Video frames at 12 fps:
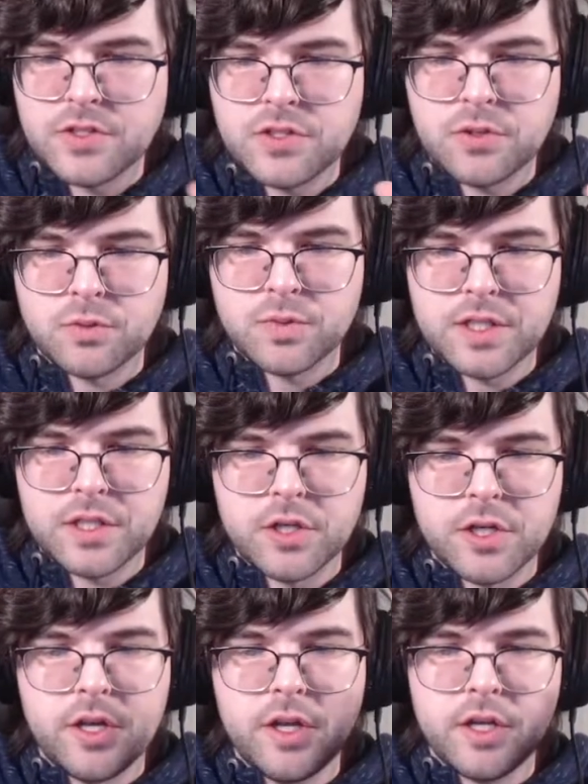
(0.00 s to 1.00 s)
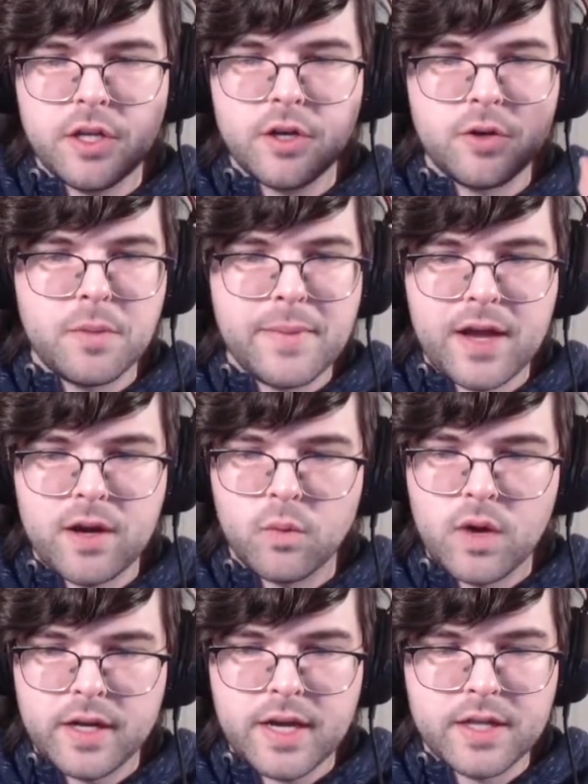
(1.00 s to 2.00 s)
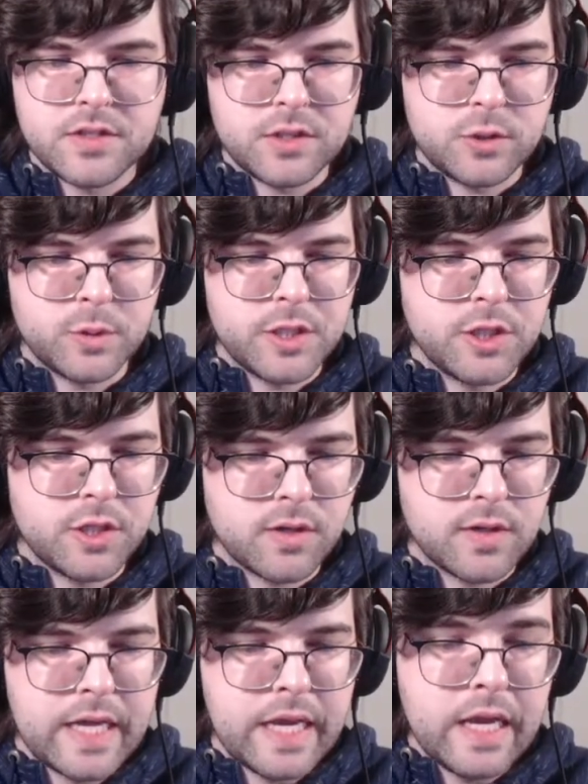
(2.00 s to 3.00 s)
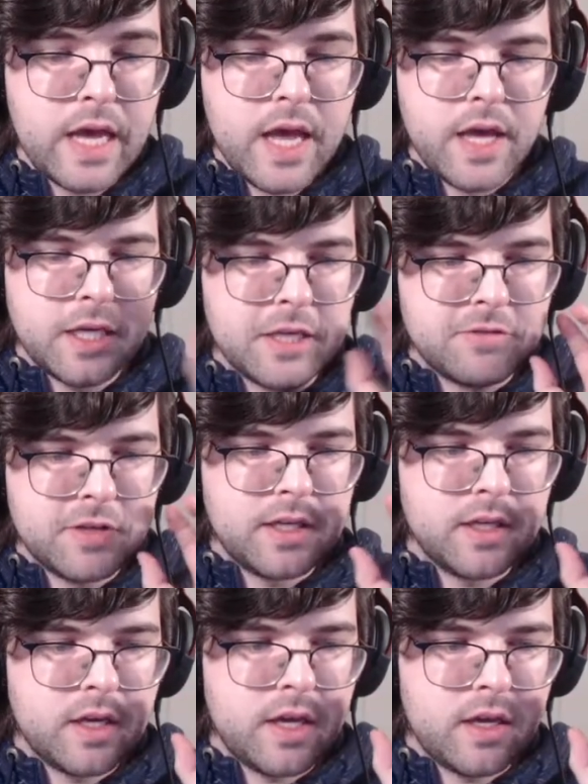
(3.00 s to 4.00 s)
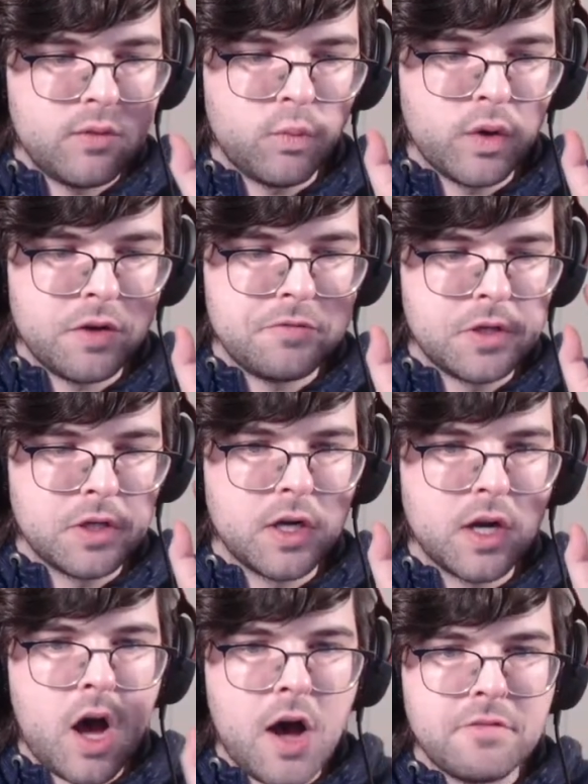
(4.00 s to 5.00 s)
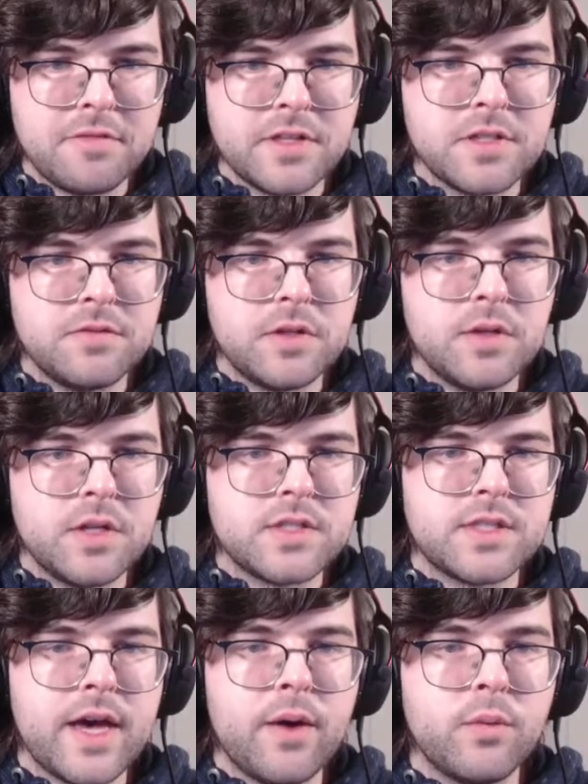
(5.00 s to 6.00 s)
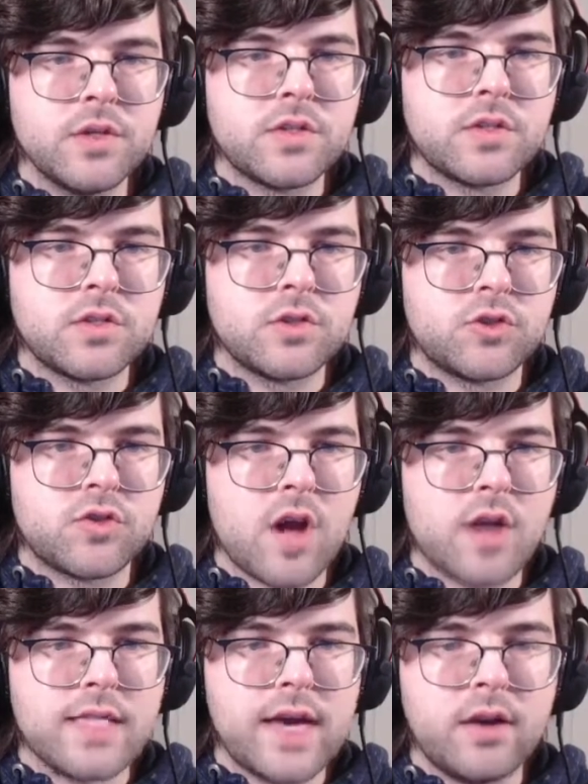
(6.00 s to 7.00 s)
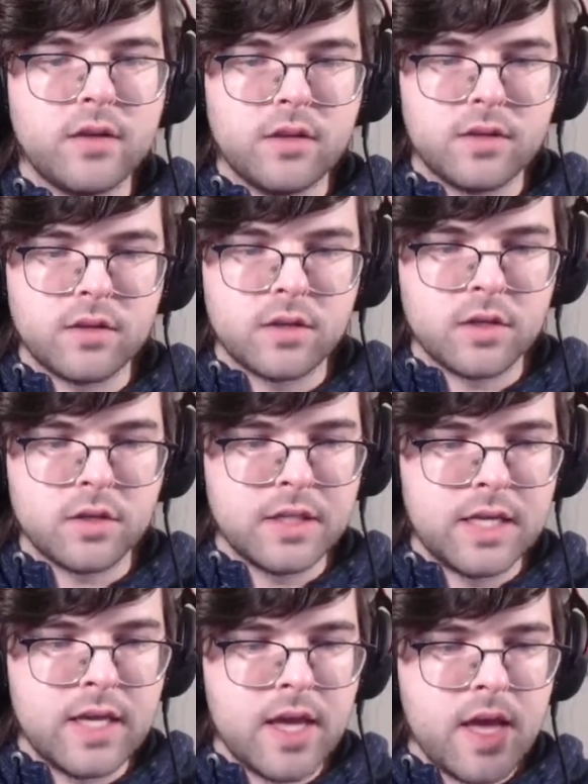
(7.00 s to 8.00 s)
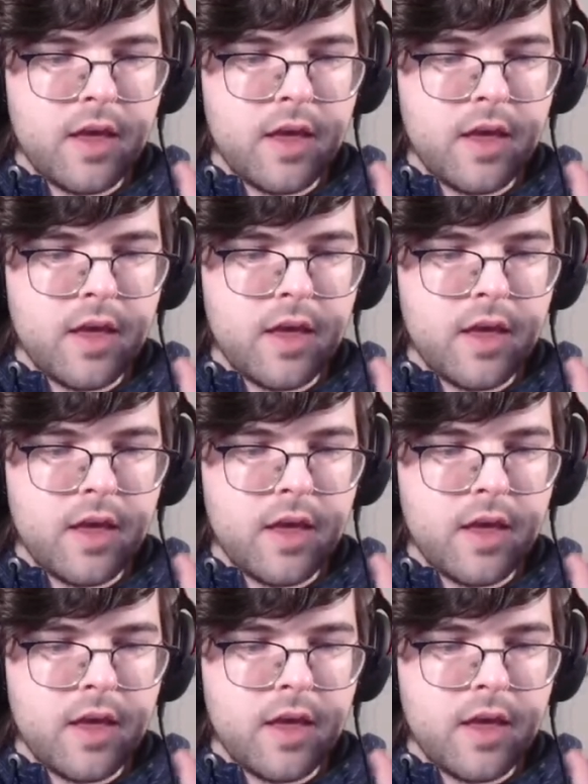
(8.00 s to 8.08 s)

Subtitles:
is still really good, you know, no matter what kind of situation you're in. Giving one of your offensive units that was struck down a little early